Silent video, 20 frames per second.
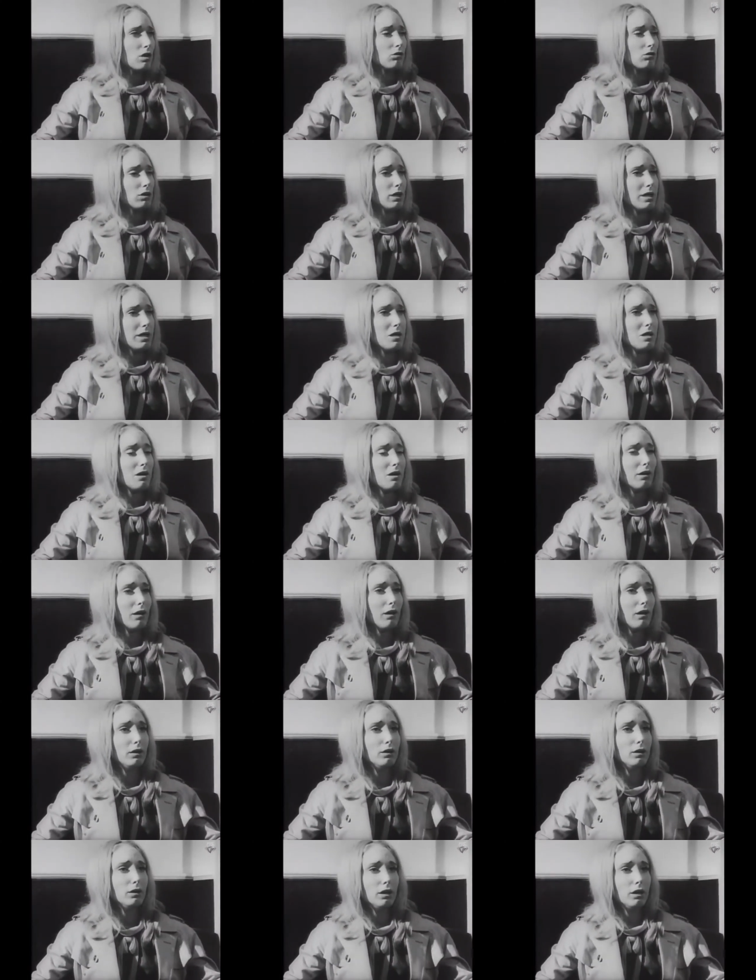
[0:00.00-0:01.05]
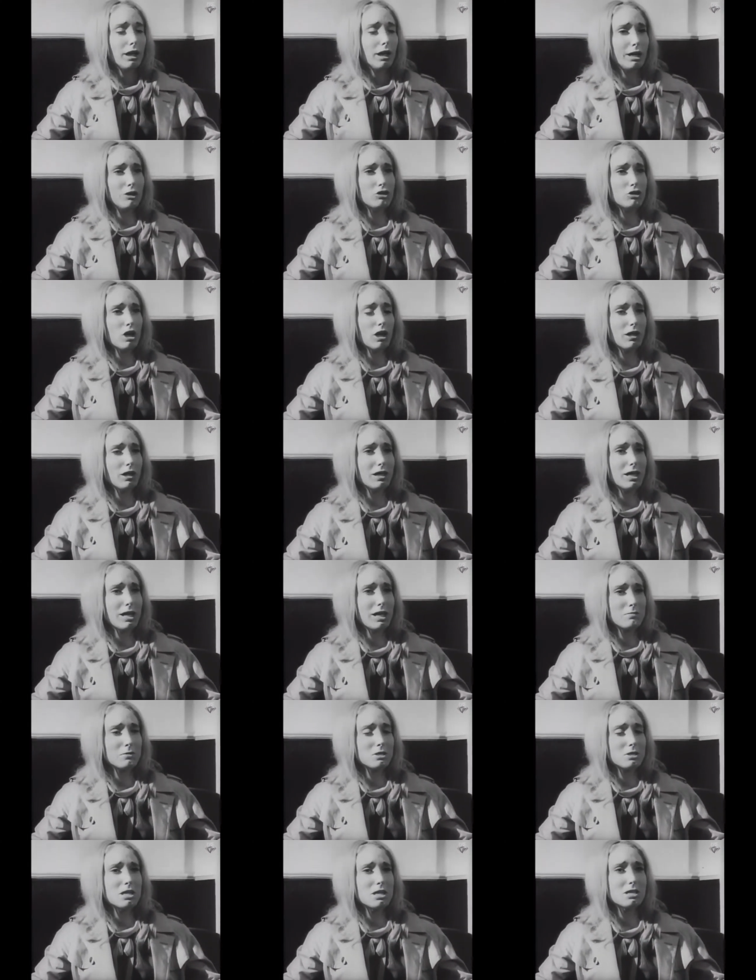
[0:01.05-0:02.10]
slowly, and Johnny
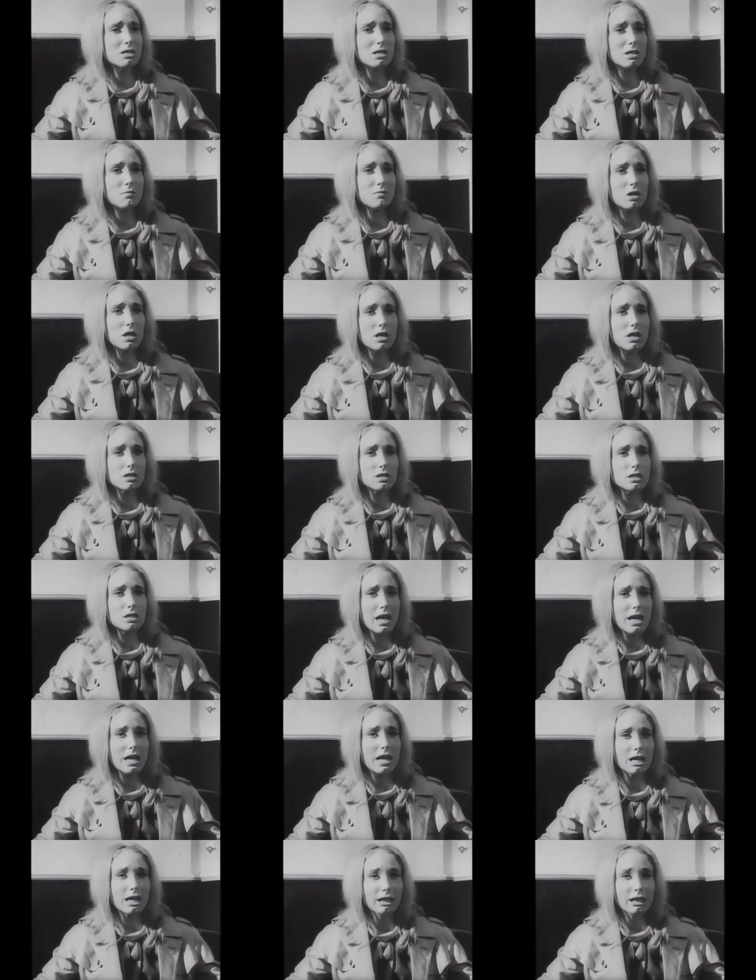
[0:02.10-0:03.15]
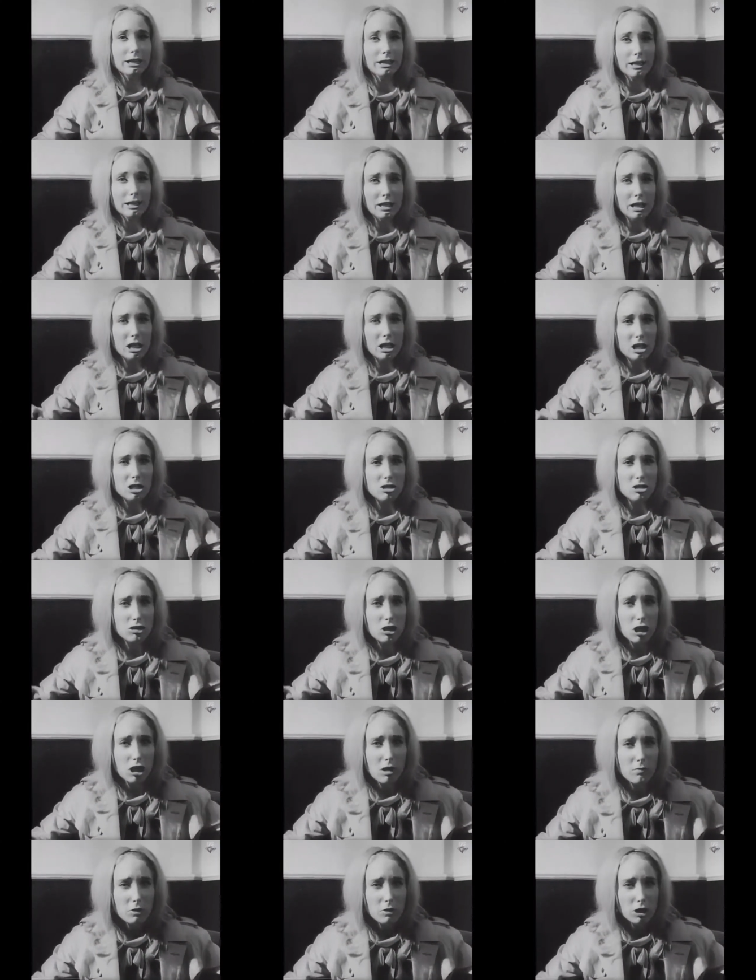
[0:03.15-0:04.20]
kept teasing me and saying, "He's
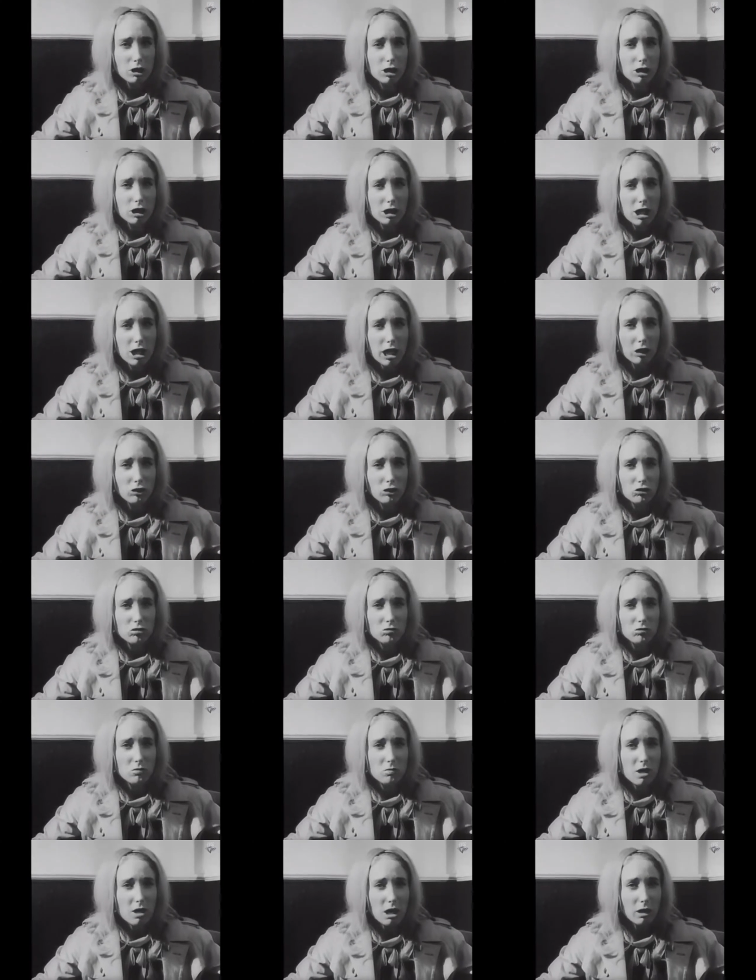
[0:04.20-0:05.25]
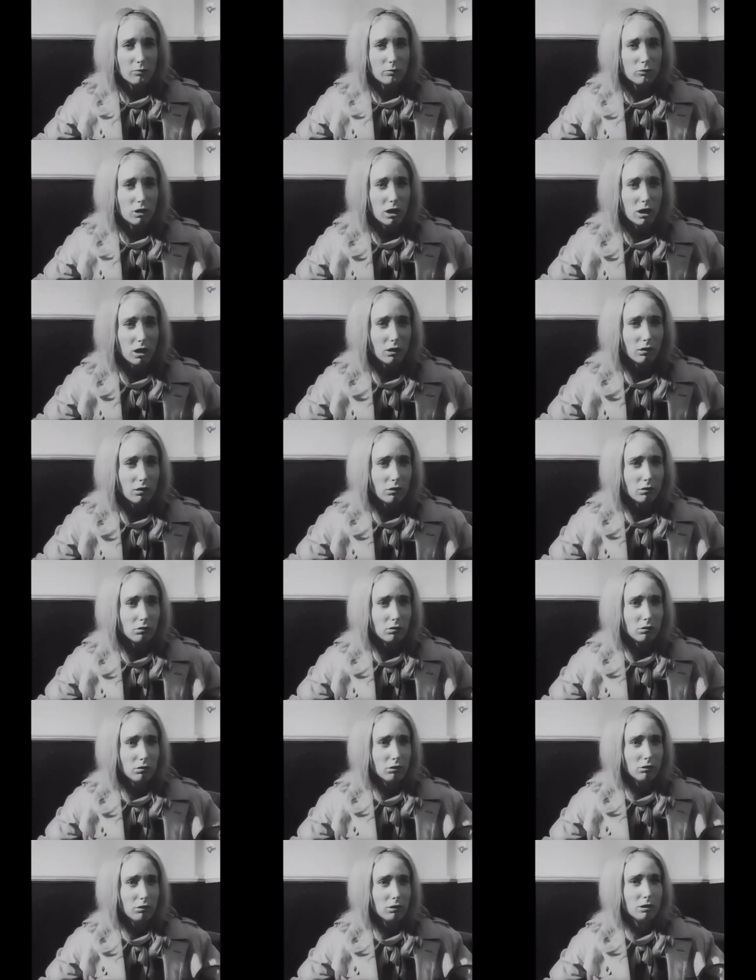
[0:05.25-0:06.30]
coming to get you, Barbara."
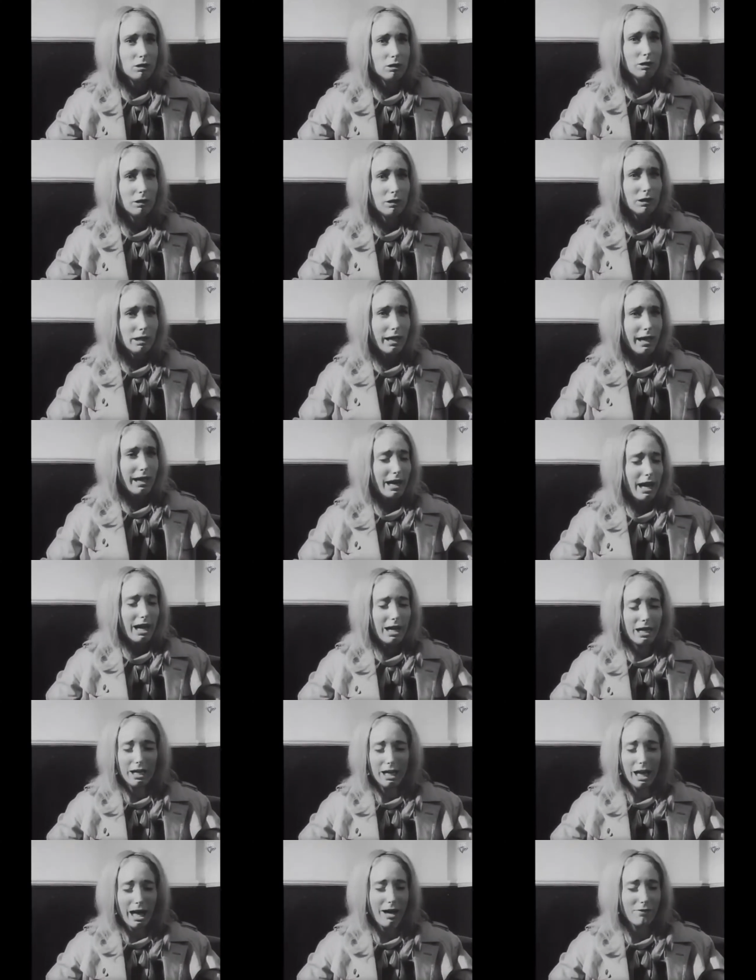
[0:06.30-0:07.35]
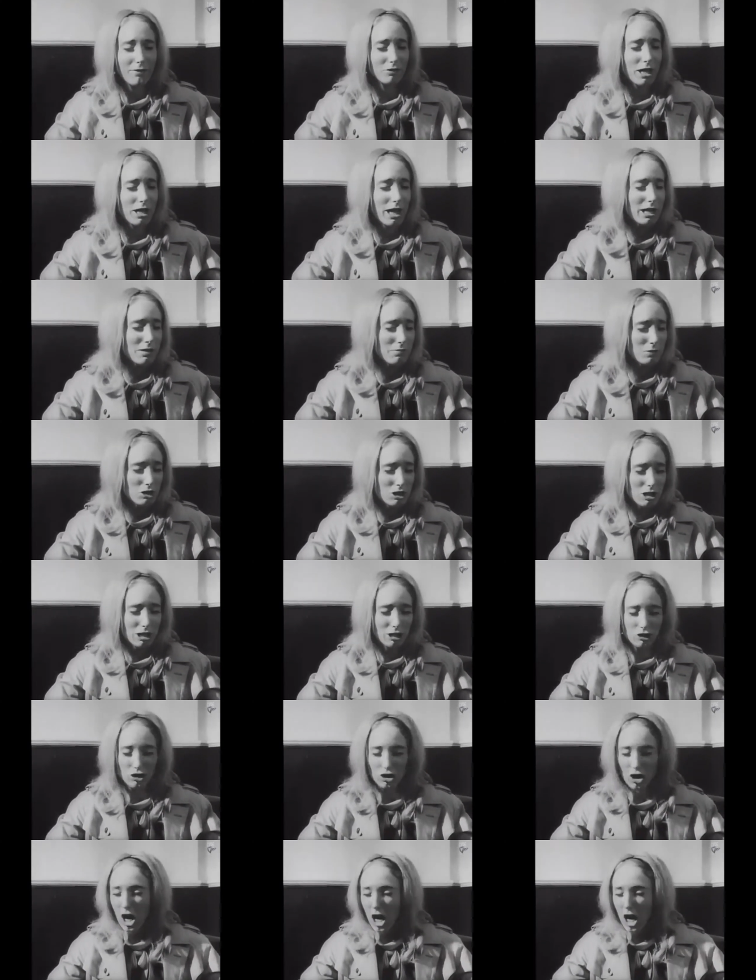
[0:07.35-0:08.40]
And I laughed at him and
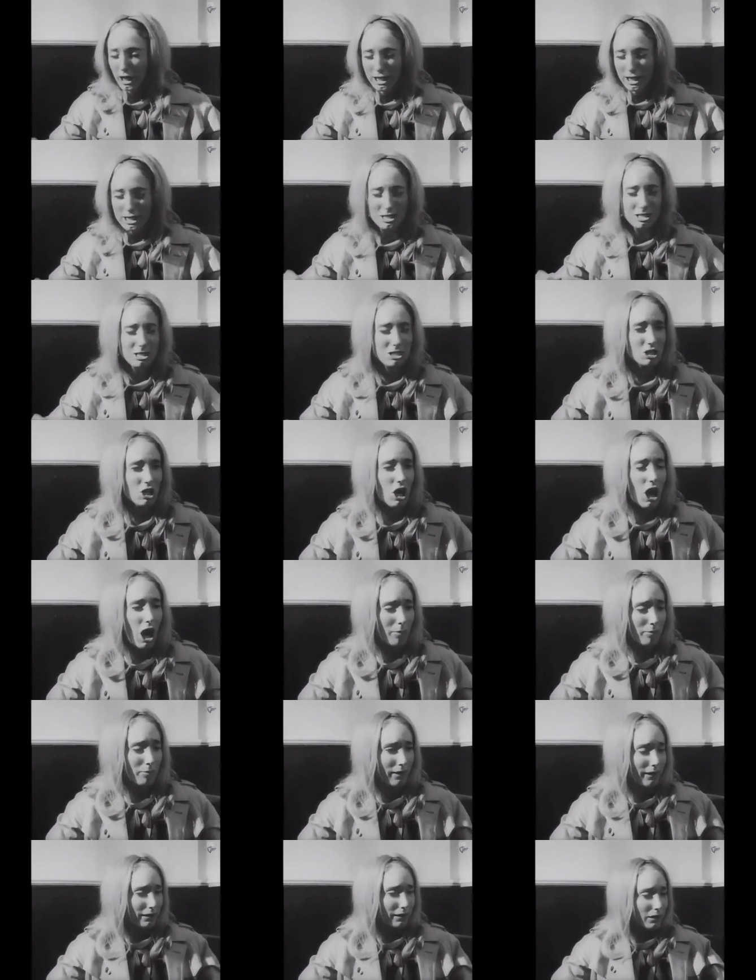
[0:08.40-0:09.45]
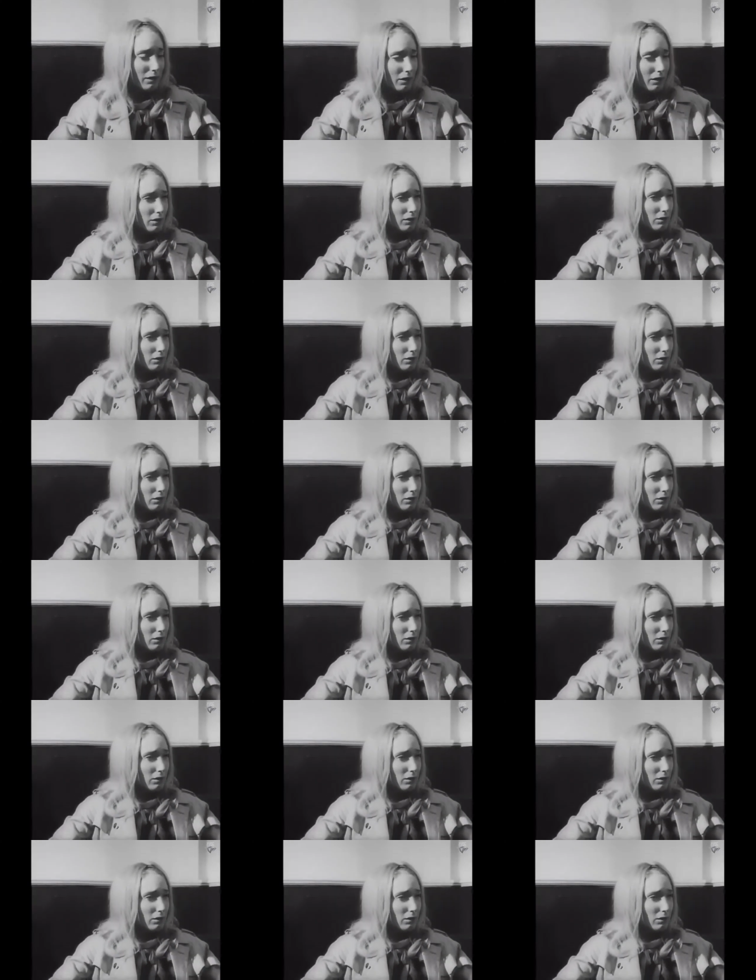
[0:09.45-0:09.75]
said, "Johnny, stop it."